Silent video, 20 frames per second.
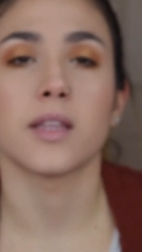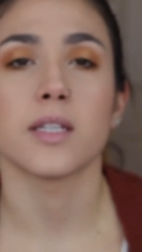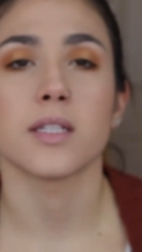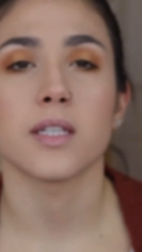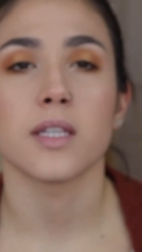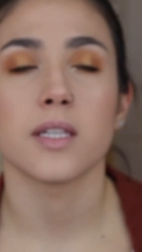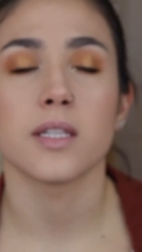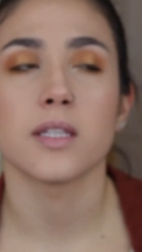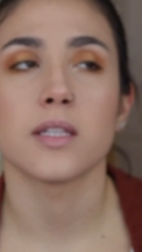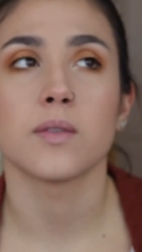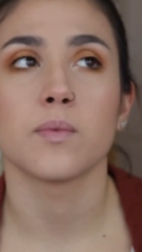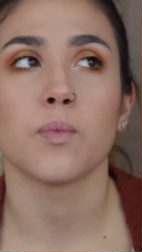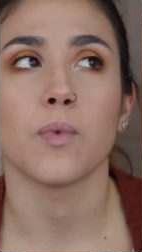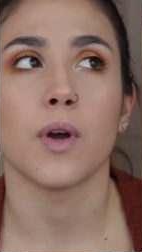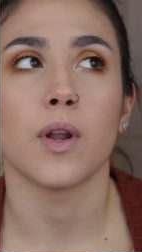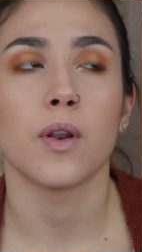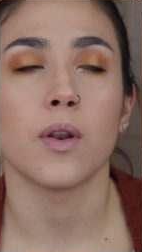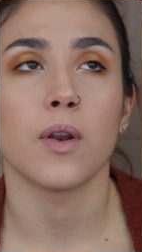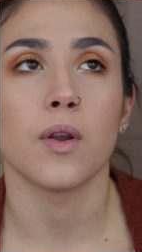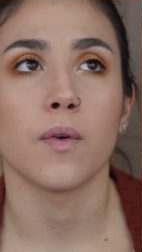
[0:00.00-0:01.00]
this is
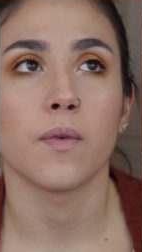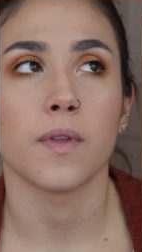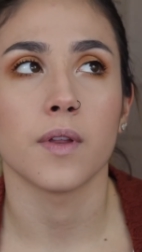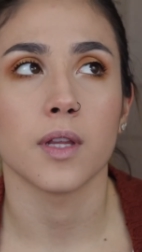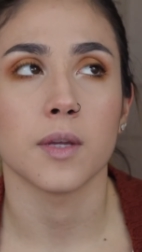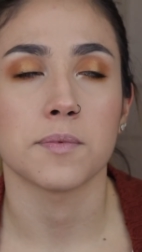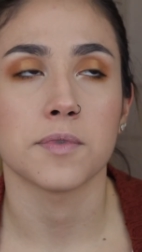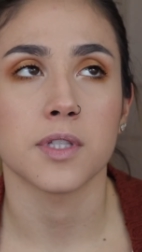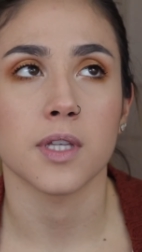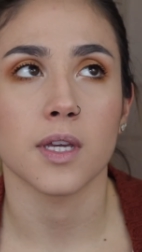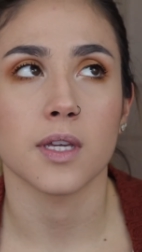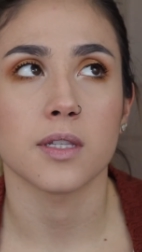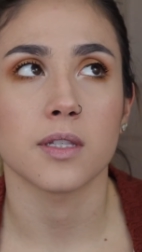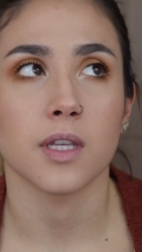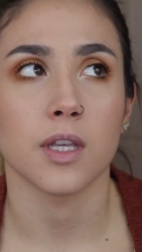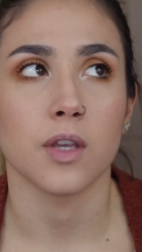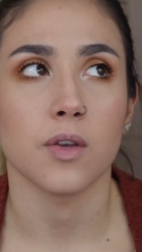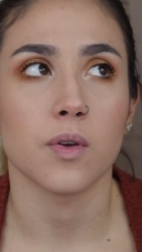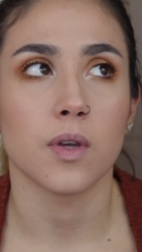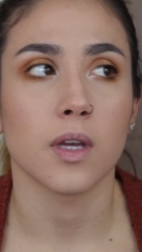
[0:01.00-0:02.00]
one of the lipsticks
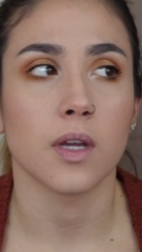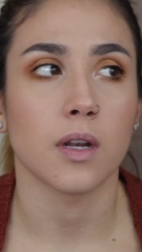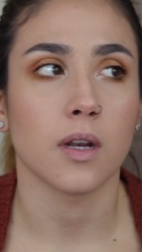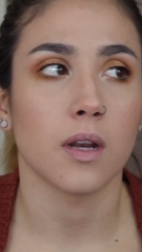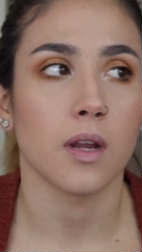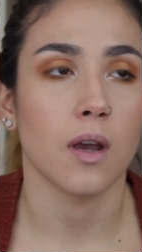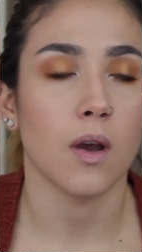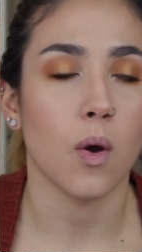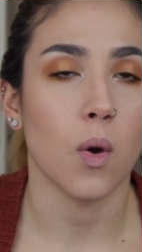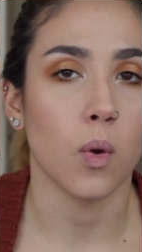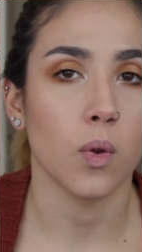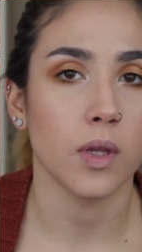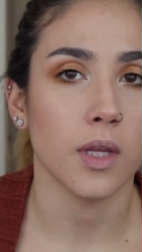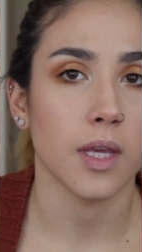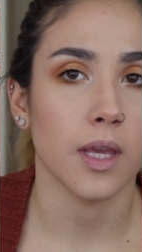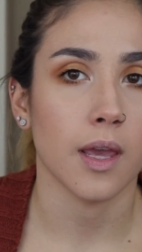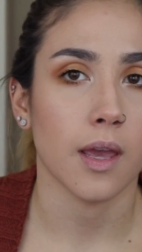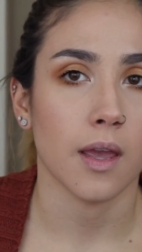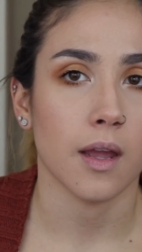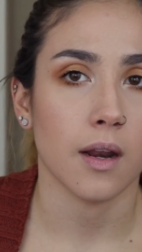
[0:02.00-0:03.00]
that you can
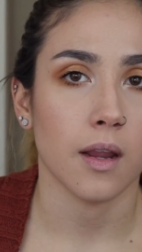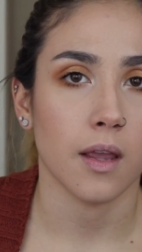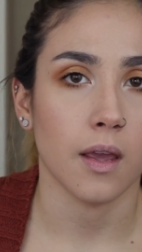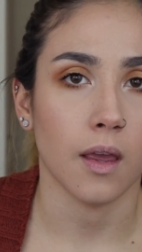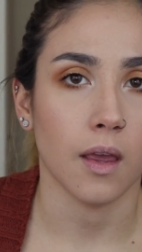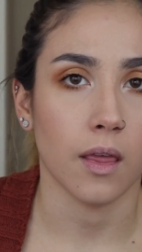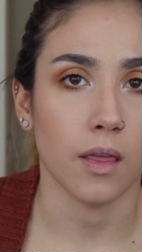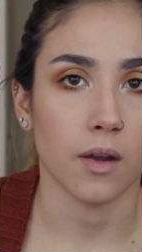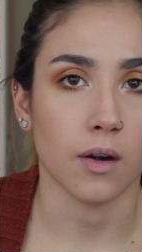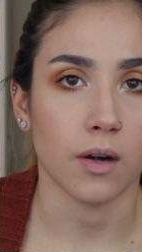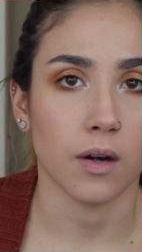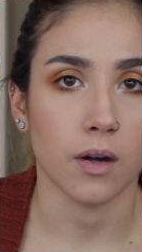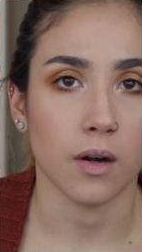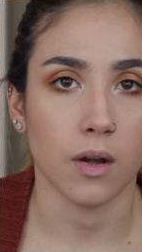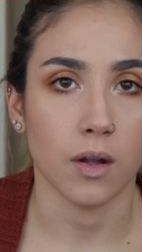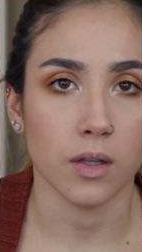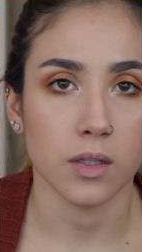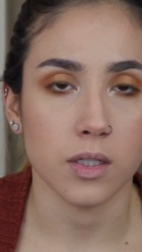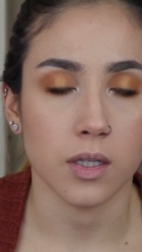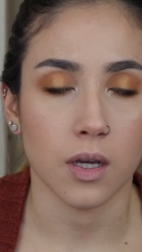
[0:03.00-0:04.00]
only get either at
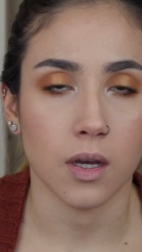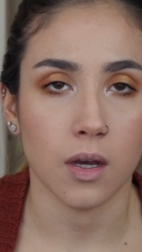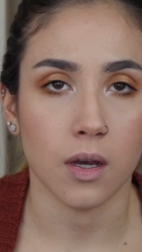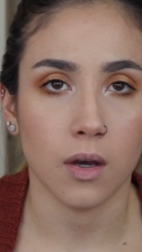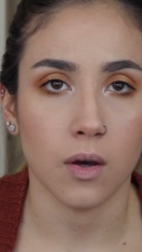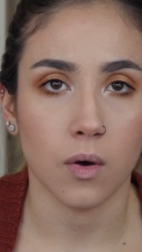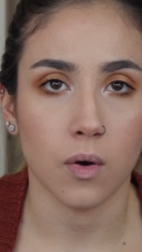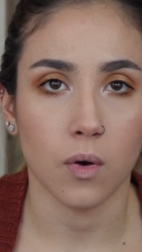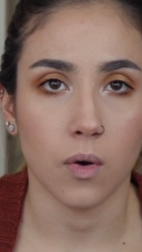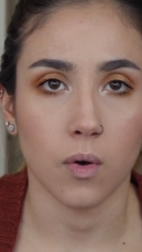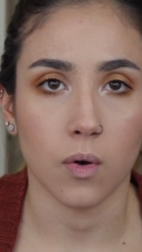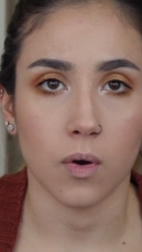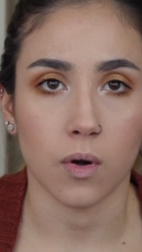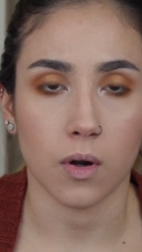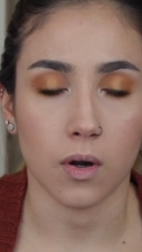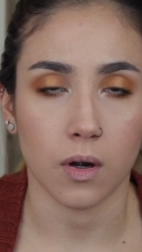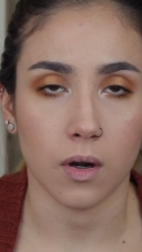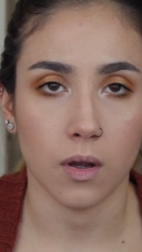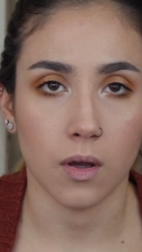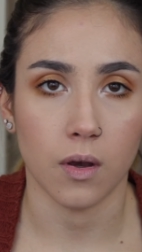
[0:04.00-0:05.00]
Ulta
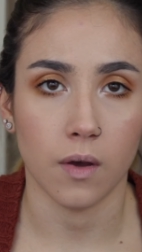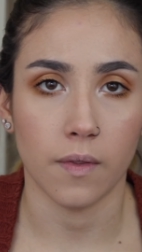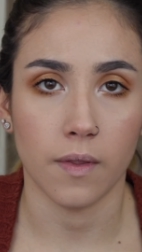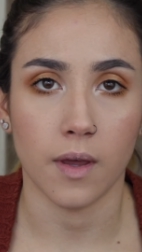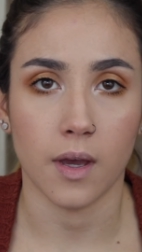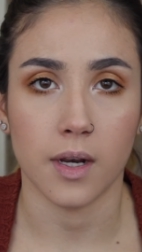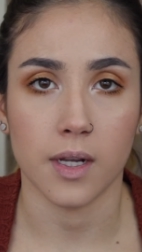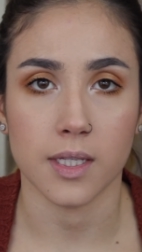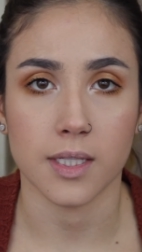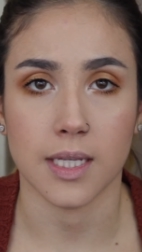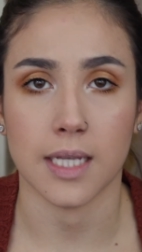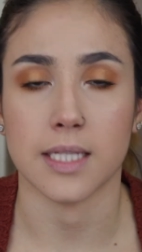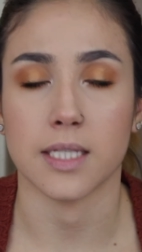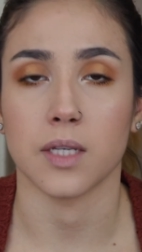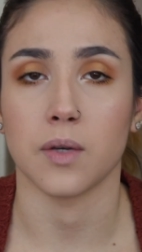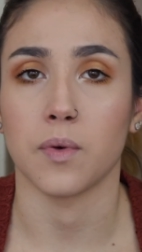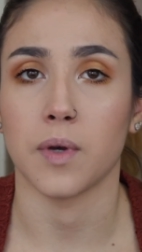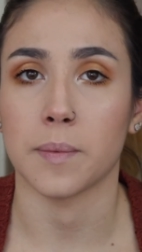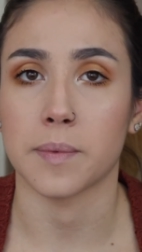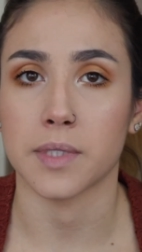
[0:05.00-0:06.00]
or on the
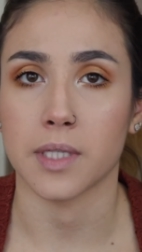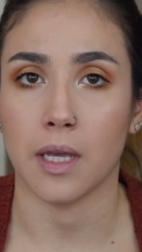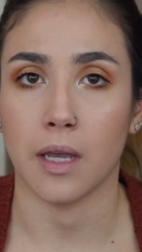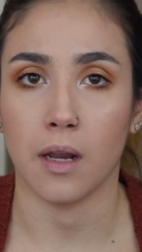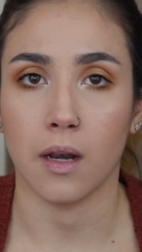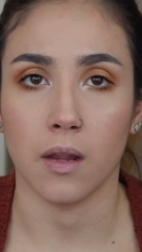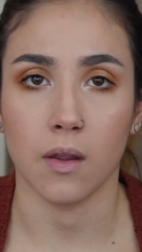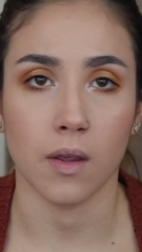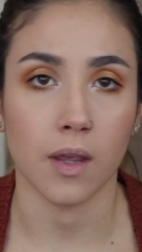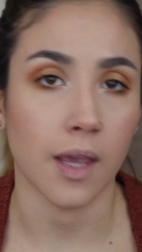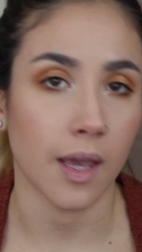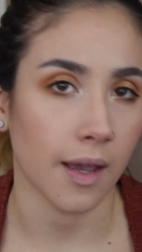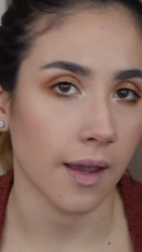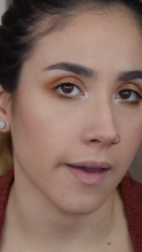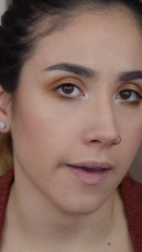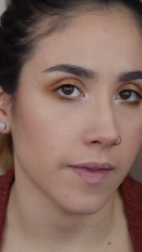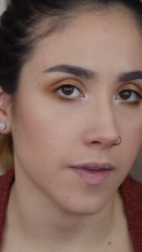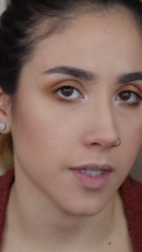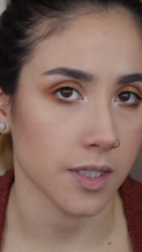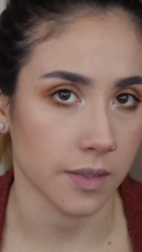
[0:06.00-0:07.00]
Anastasia website. You can't
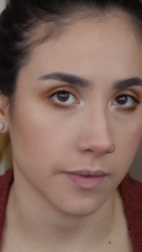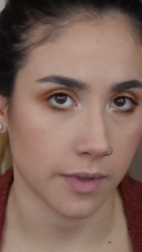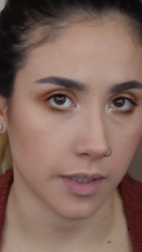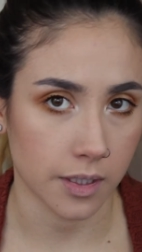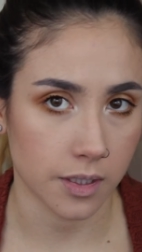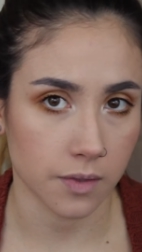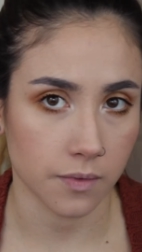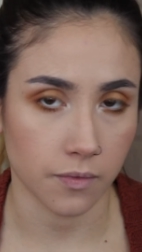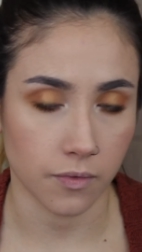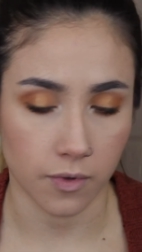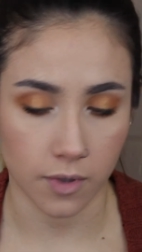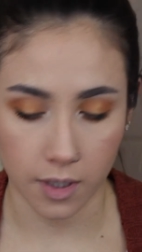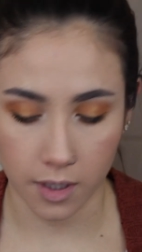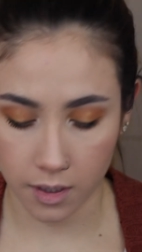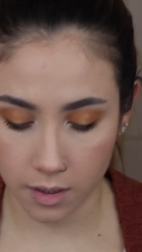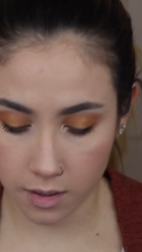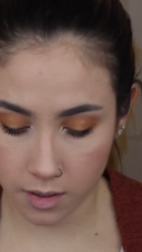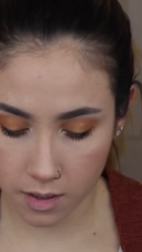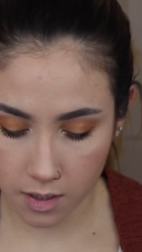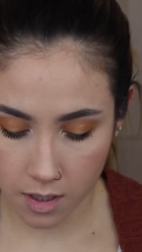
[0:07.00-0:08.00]
get this one at
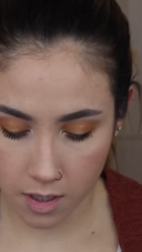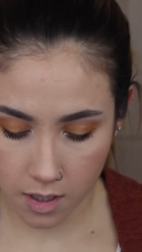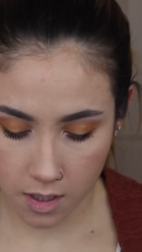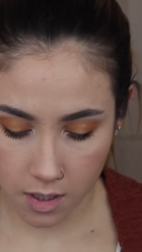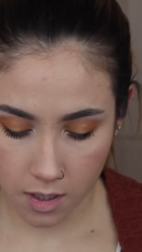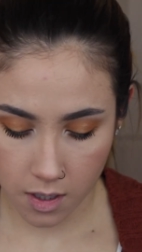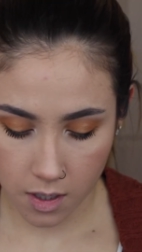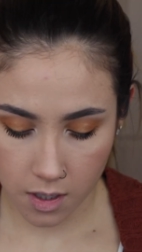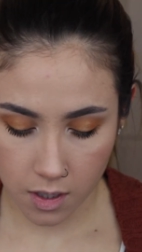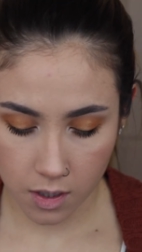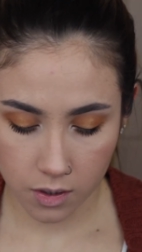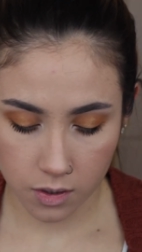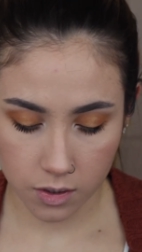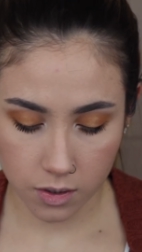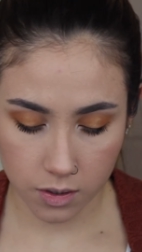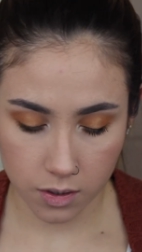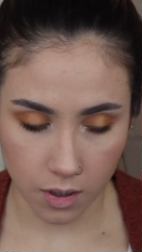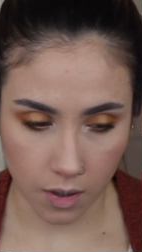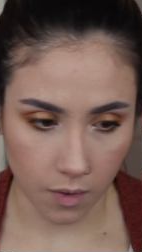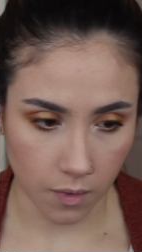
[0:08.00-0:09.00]
Sephora.
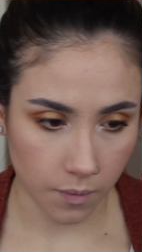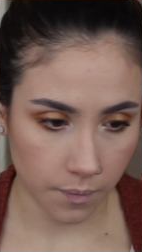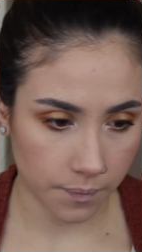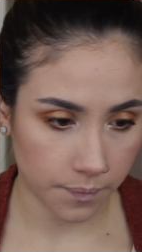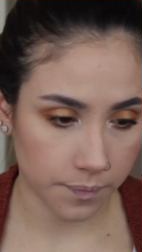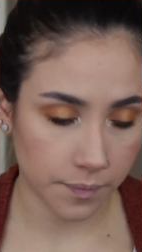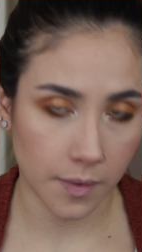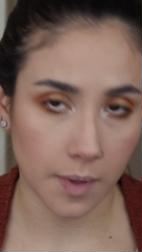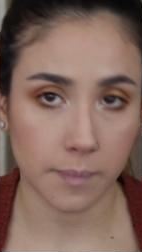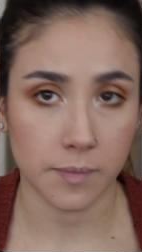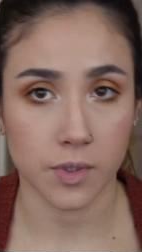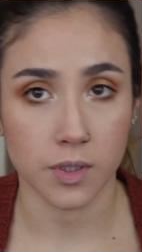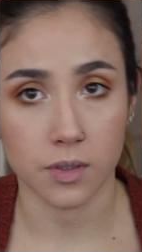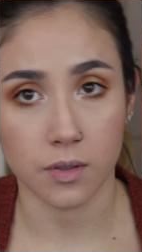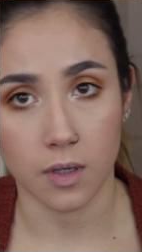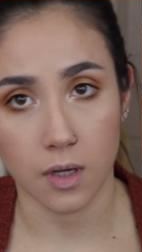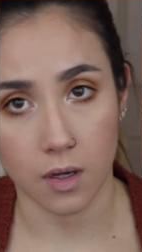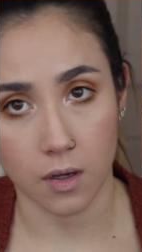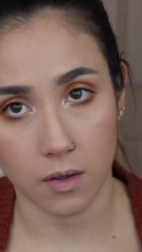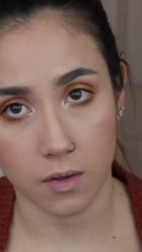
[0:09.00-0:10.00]
So I'm just
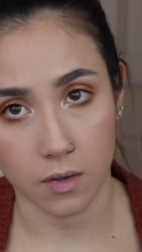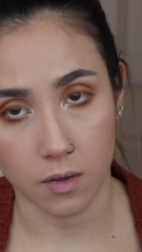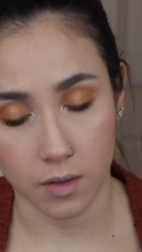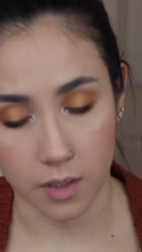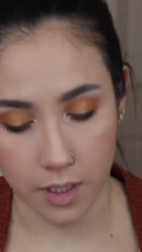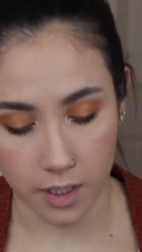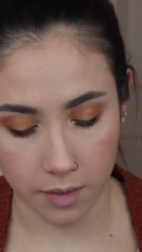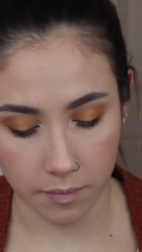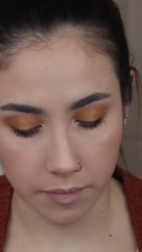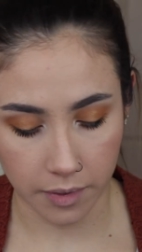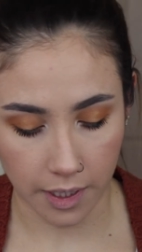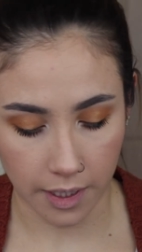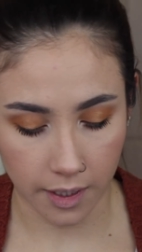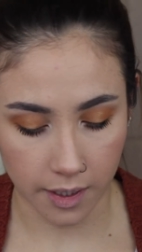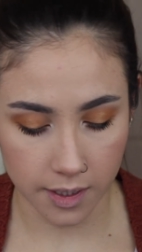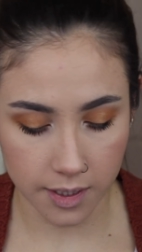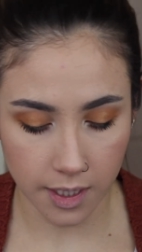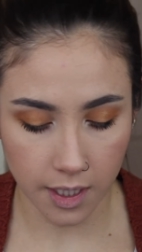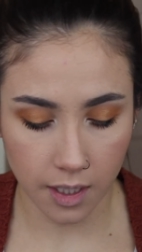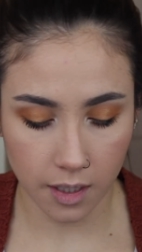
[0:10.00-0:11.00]
gonna go ahead and apply.
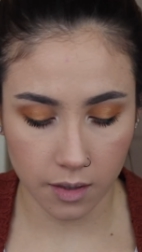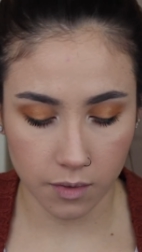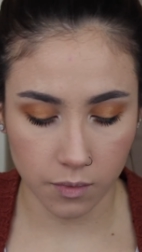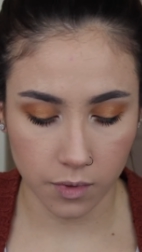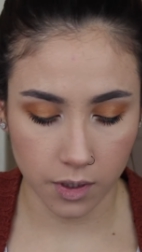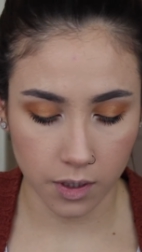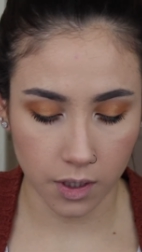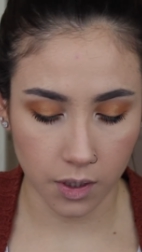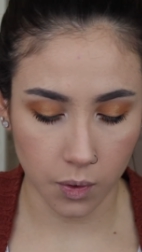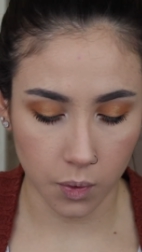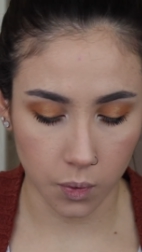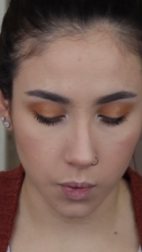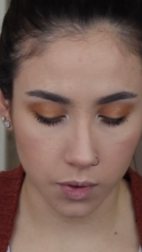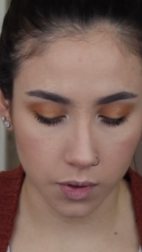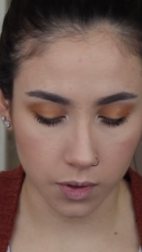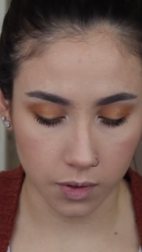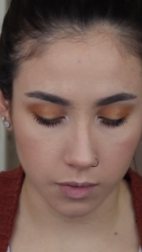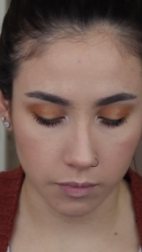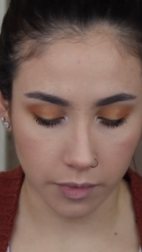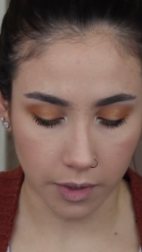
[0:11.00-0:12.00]
It's like a really cool
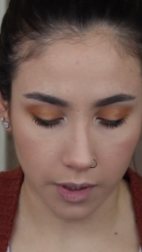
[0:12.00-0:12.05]
tone